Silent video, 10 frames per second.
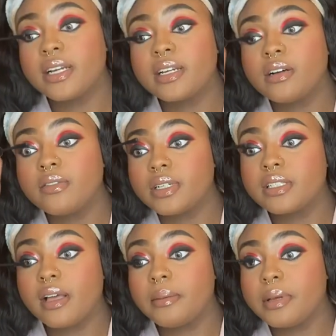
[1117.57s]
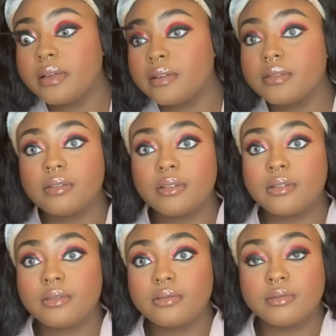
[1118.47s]
get over this headband.
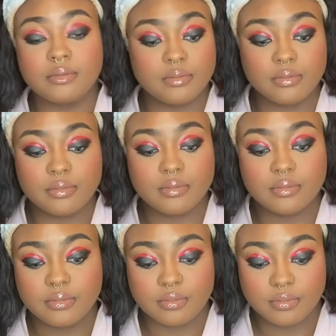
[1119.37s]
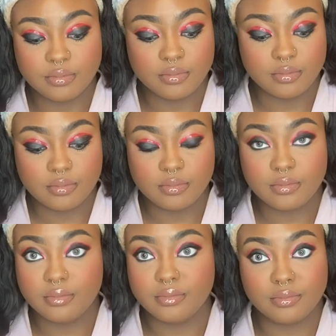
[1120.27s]
Mm-mm.
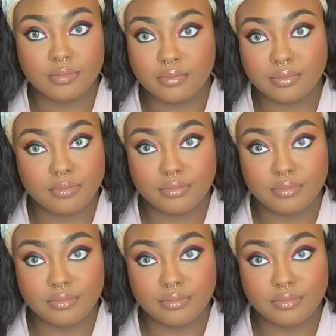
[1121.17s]
Mm -mm.